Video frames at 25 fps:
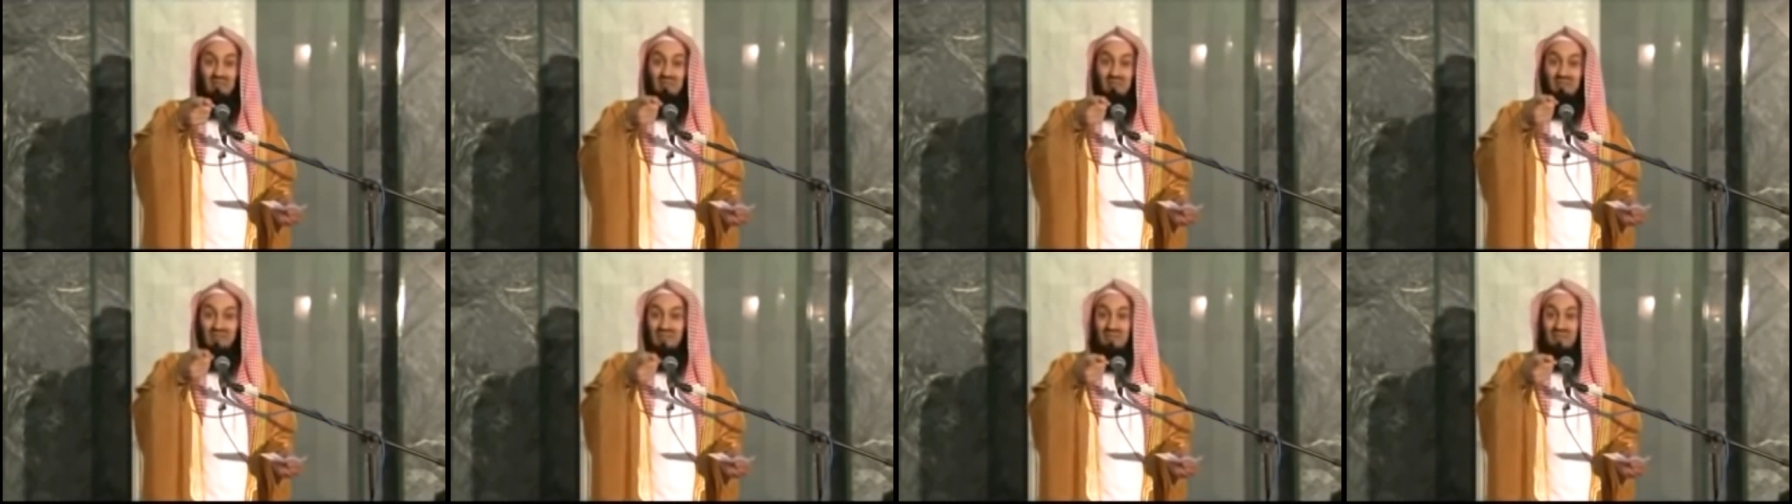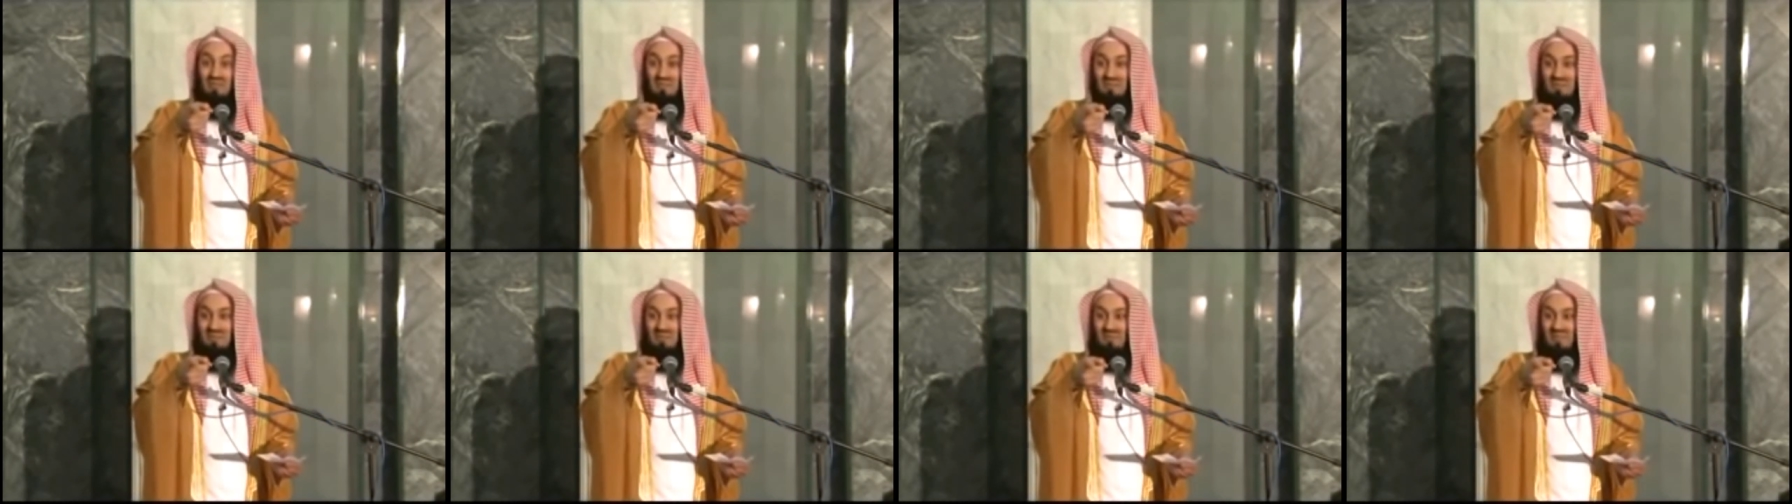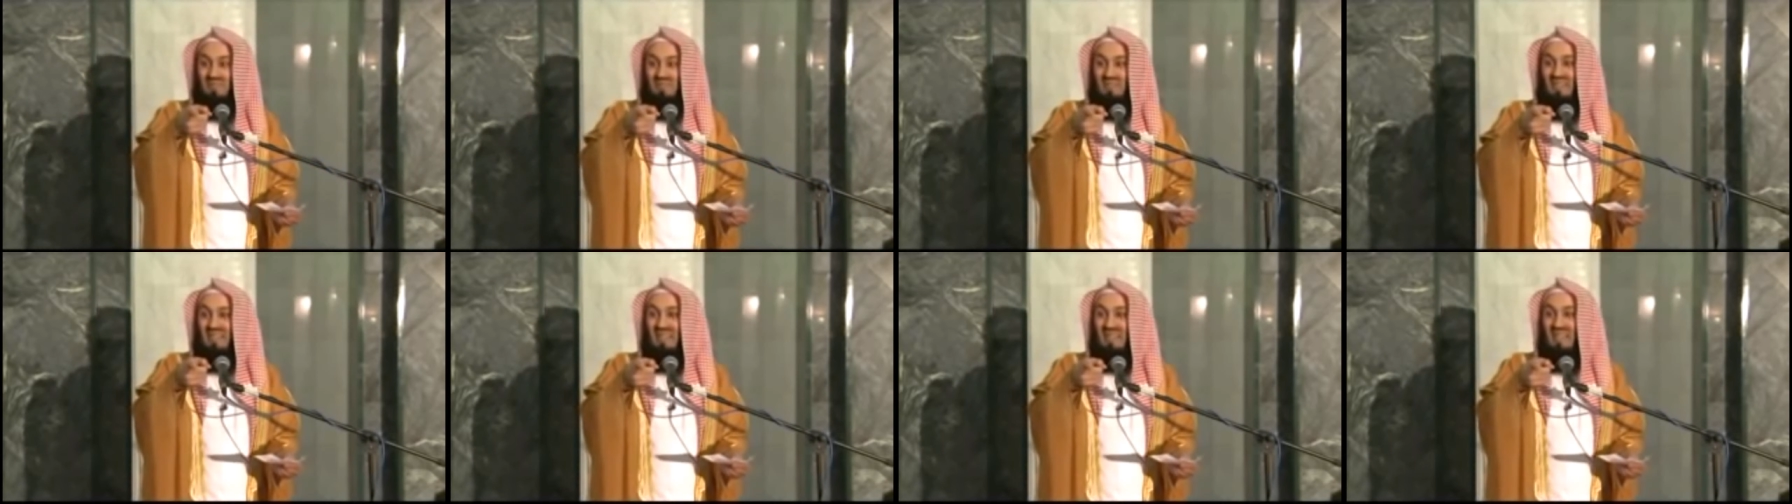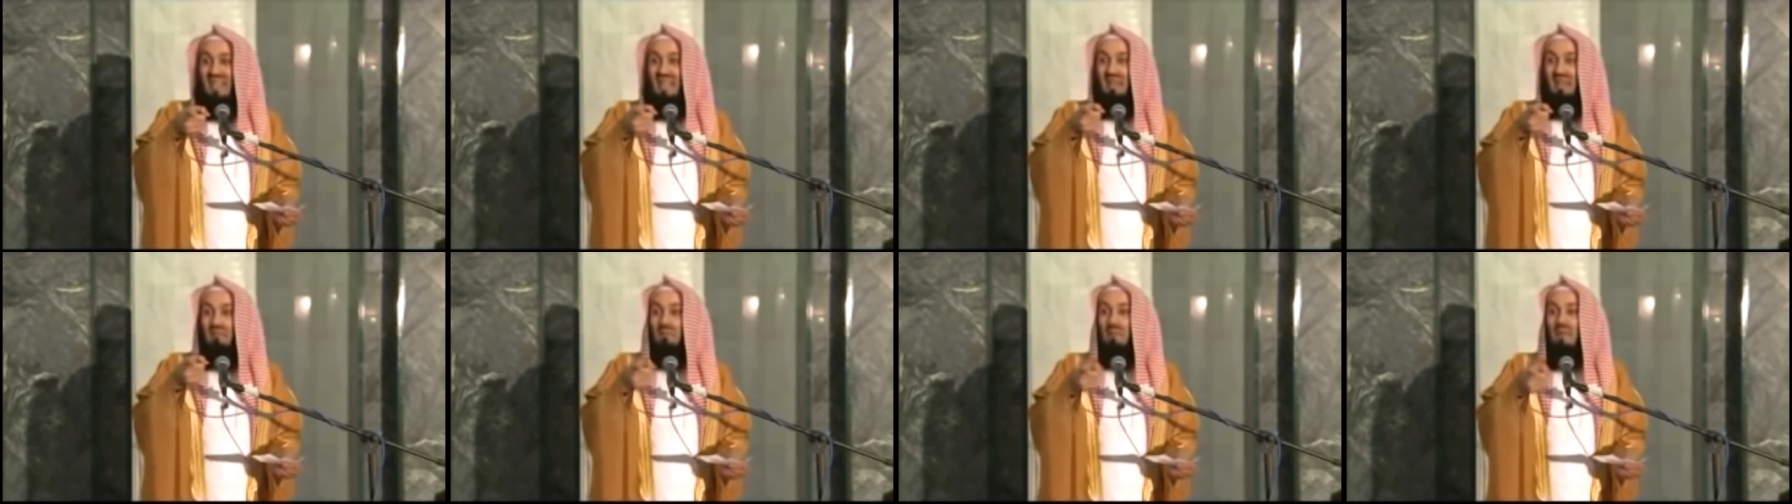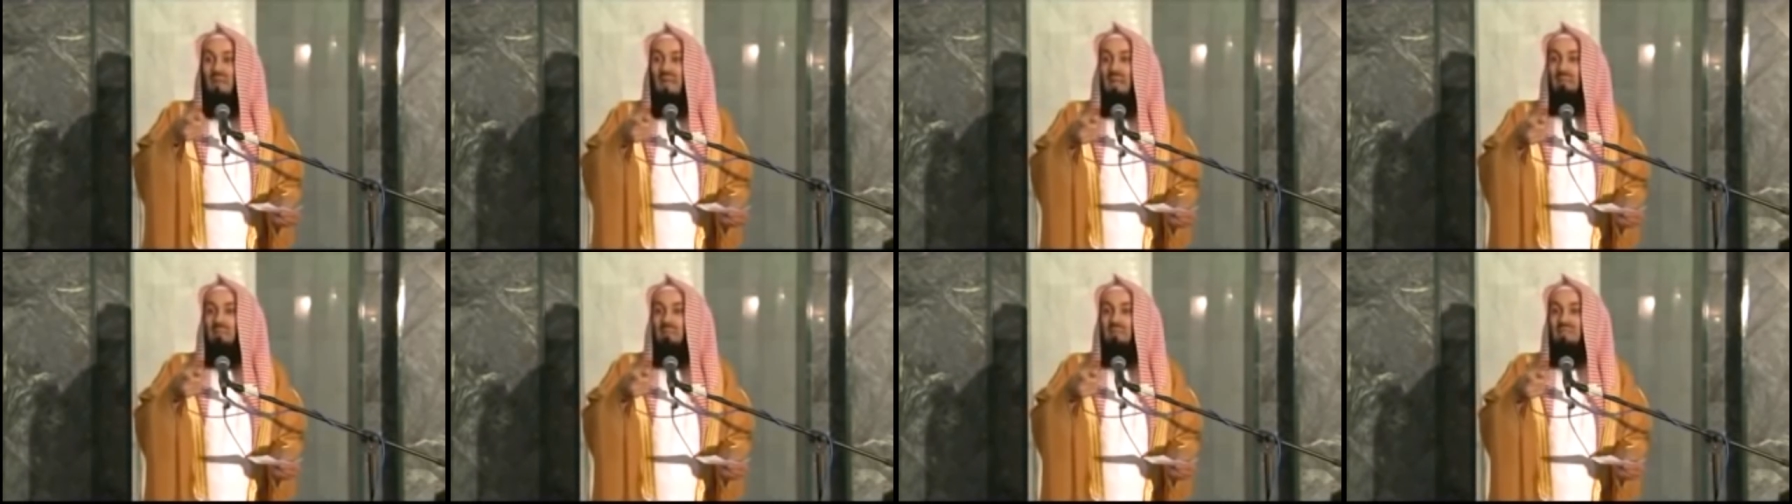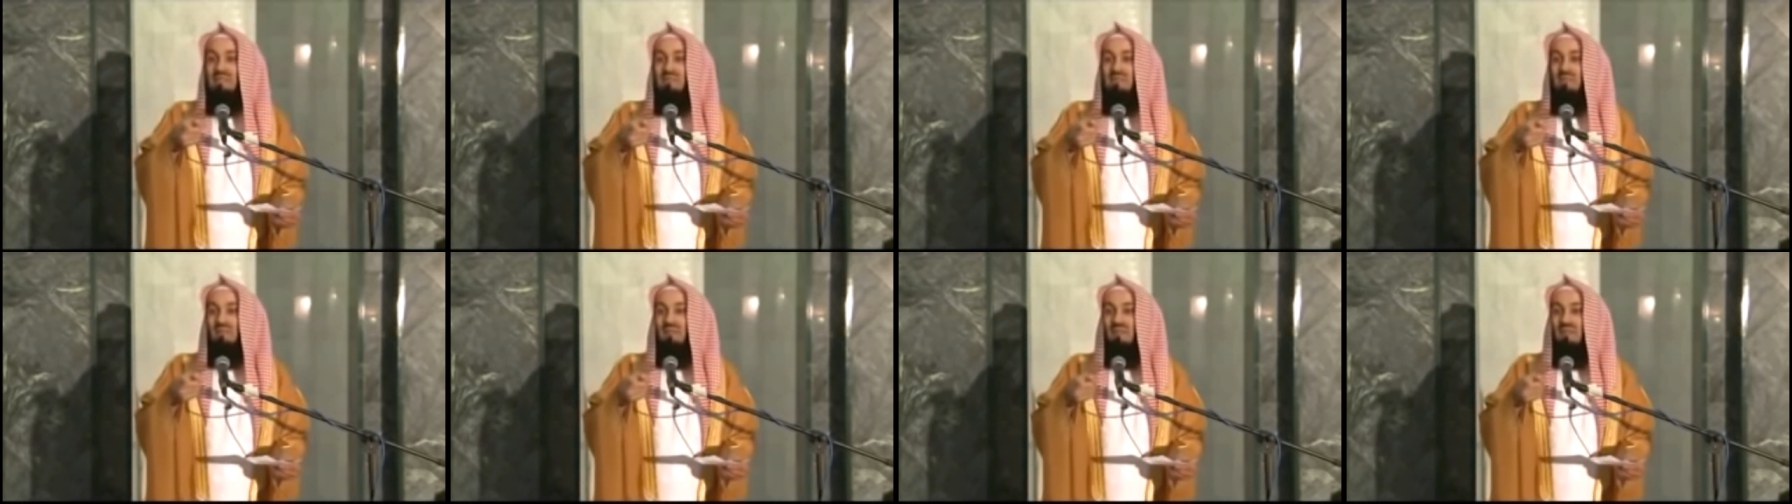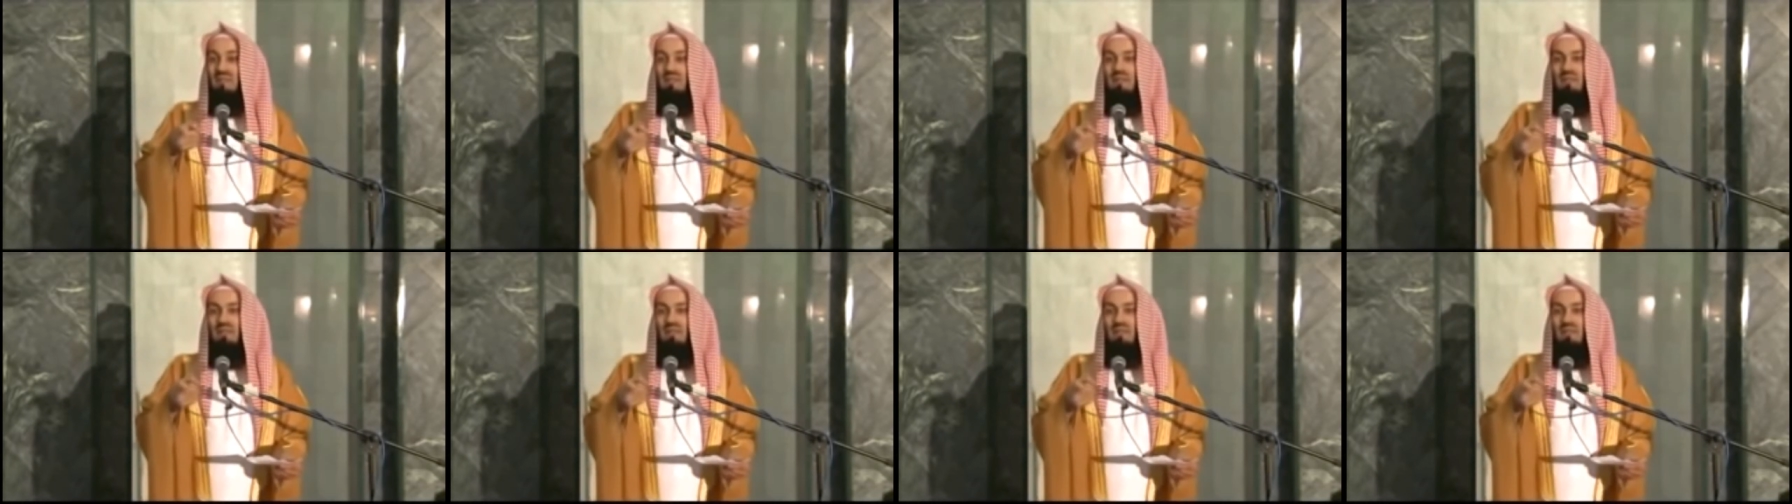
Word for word: for Fajr and perhaps